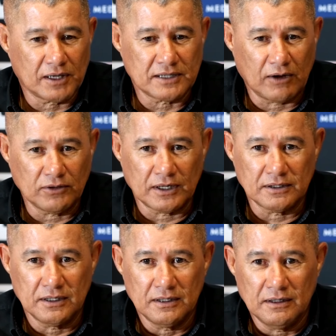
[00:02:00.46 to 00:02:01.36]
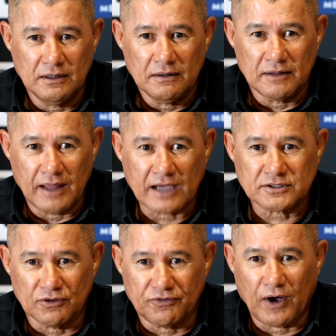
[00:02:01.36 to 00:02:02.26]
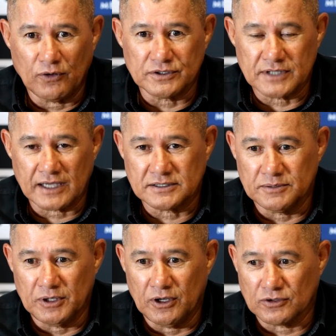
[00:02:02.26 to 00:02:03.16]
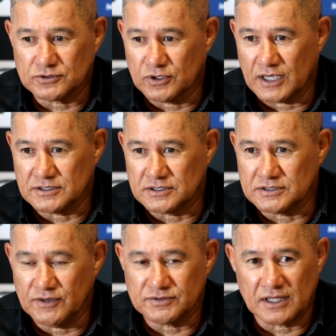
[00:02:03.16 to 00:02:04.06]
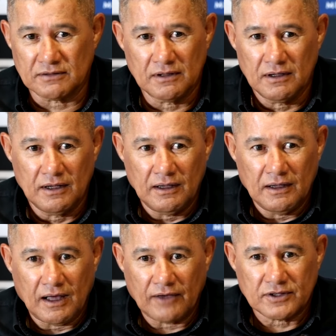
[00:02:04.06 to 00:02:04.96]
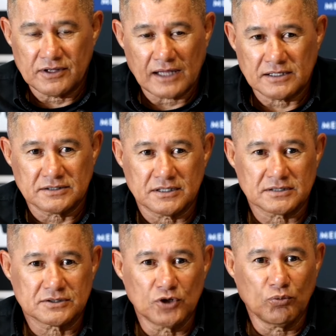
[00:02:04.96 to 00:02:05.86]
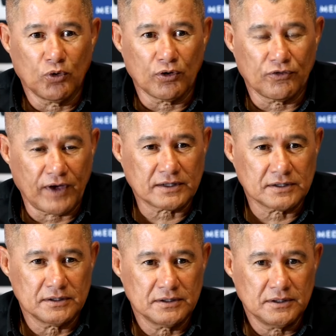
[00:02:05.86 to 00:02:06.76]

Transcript: men down and the actual foul is actually belongs to Kaizer Chiefs, and after that it's just snowball effect.